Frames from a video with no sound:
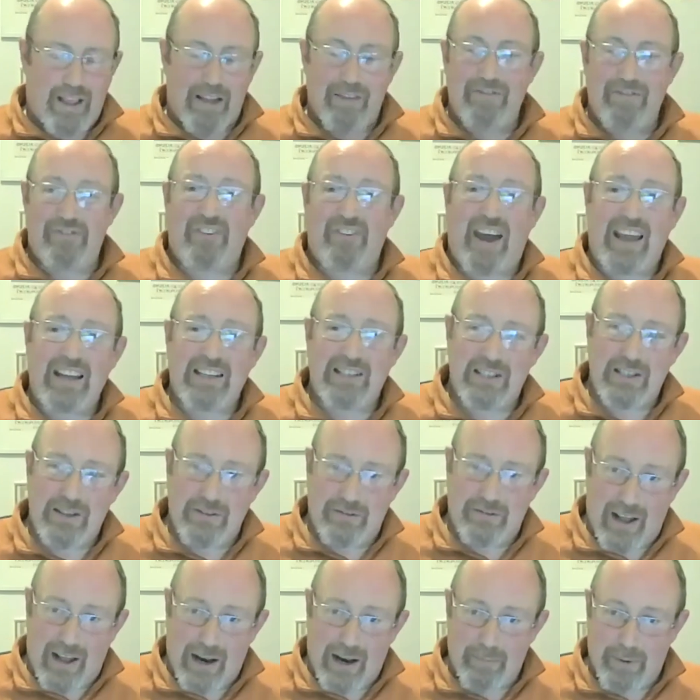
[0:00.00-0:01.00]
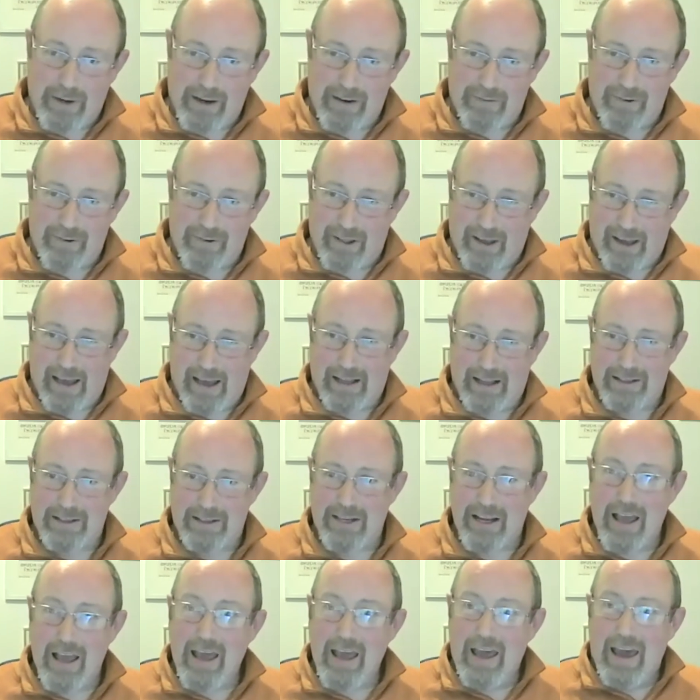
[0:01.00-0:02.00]
fights develop and everything
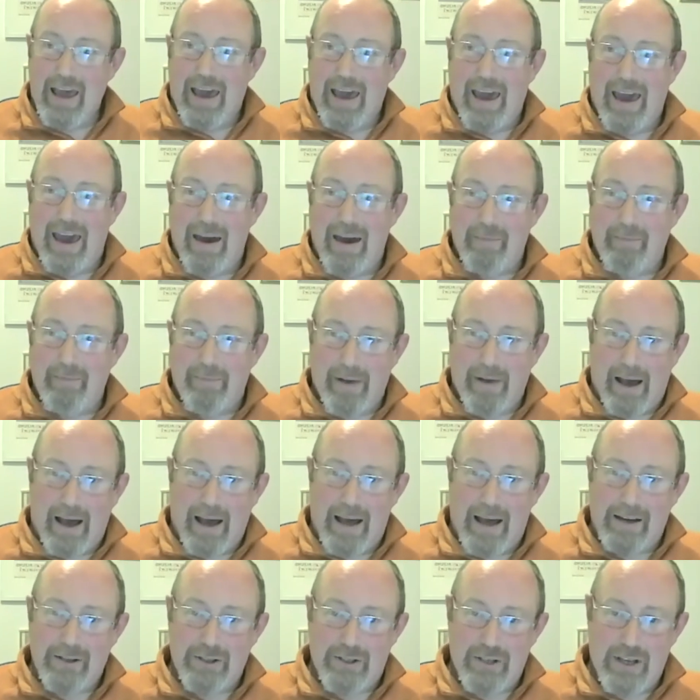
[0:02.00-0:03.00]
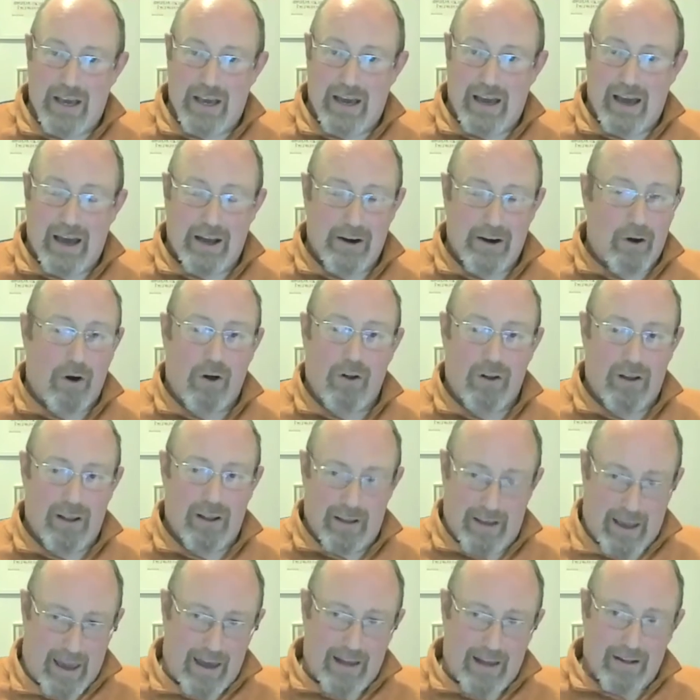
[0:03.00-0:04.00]
else, and all
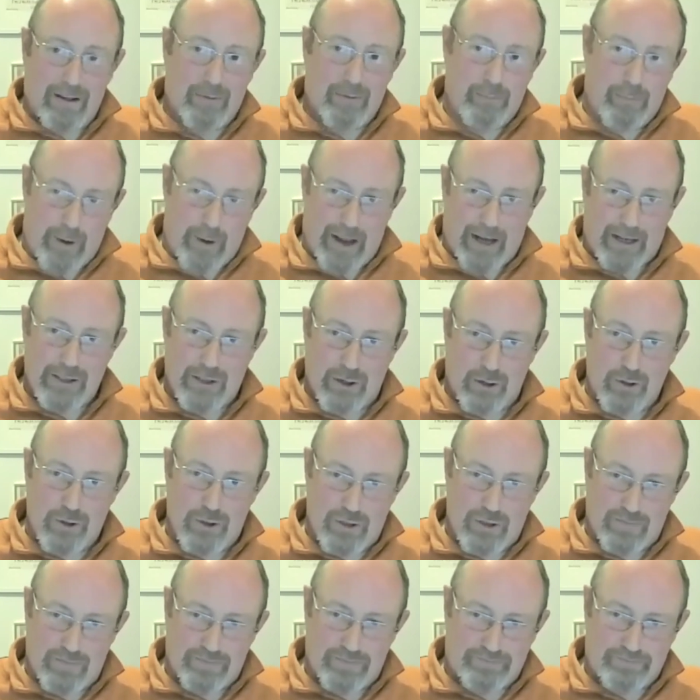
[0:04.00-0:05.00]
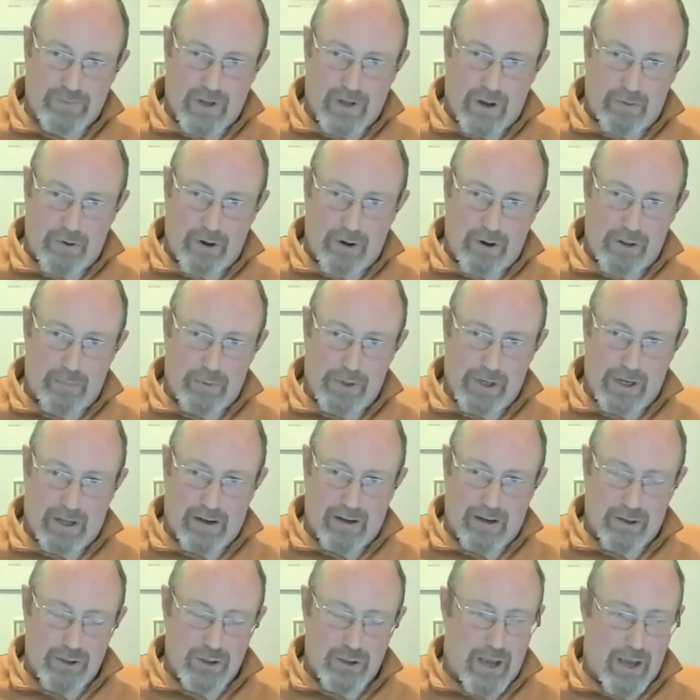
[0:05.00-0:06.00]
hell breaks loose around the
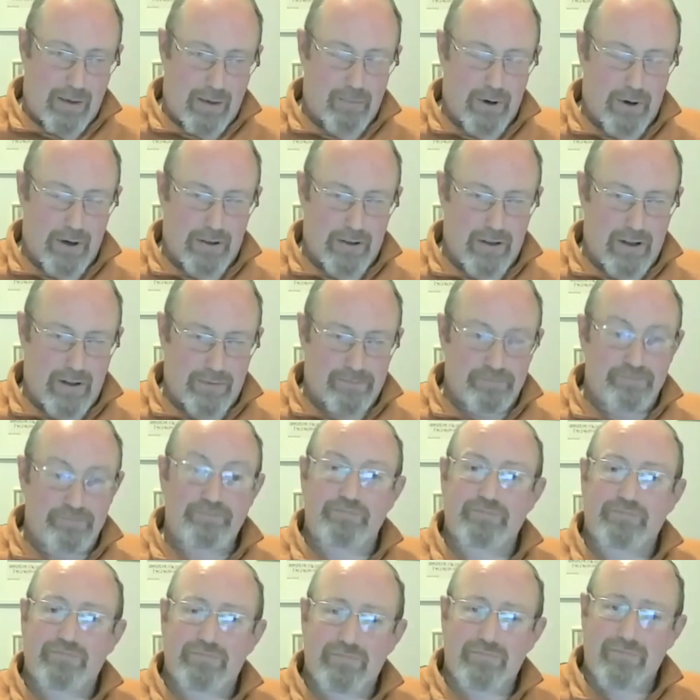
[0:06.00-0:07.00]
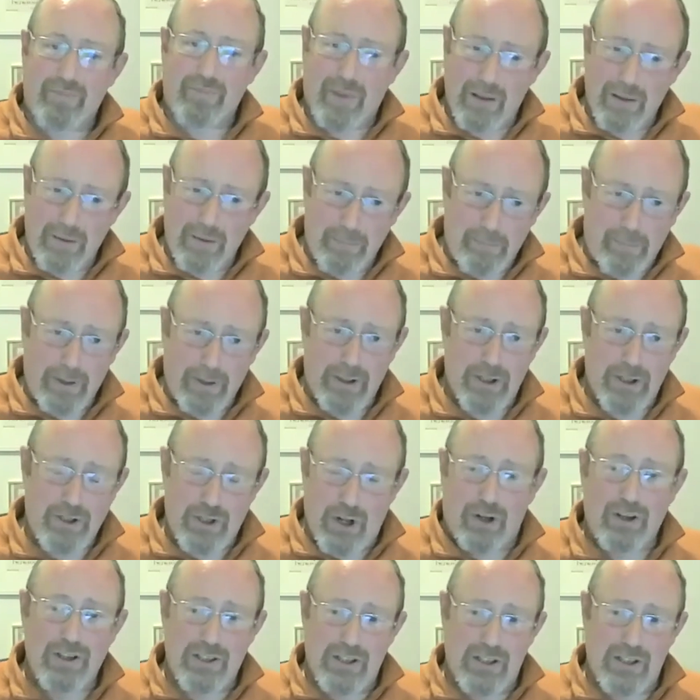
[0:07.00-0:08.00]
particular chamber. But the
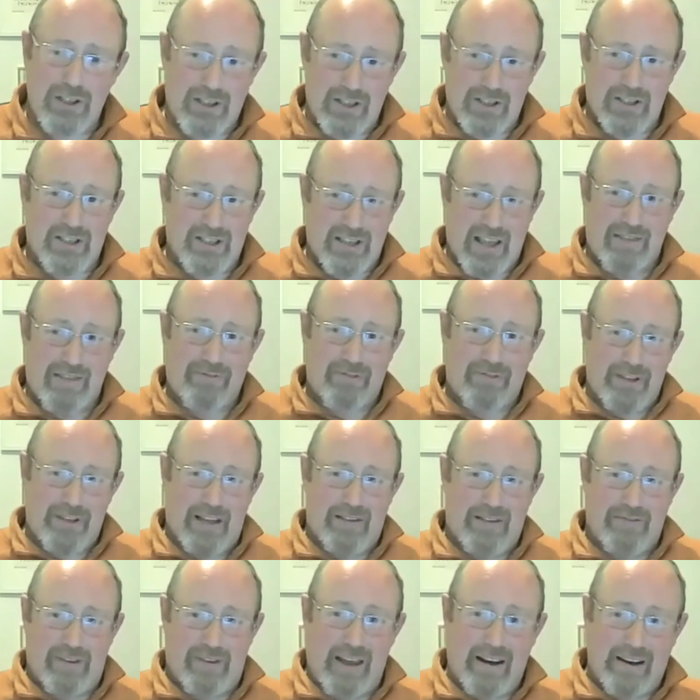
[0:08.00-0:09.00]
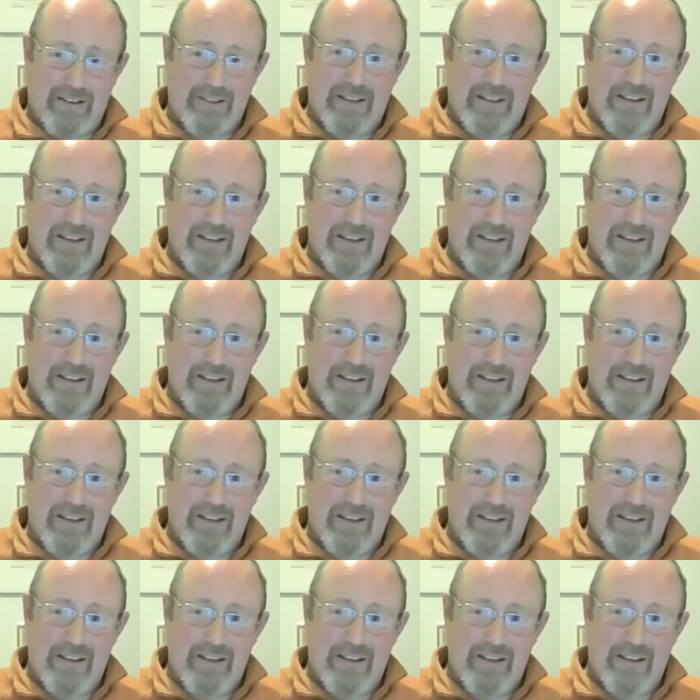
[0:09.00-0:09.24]
solstice is a 7-day event.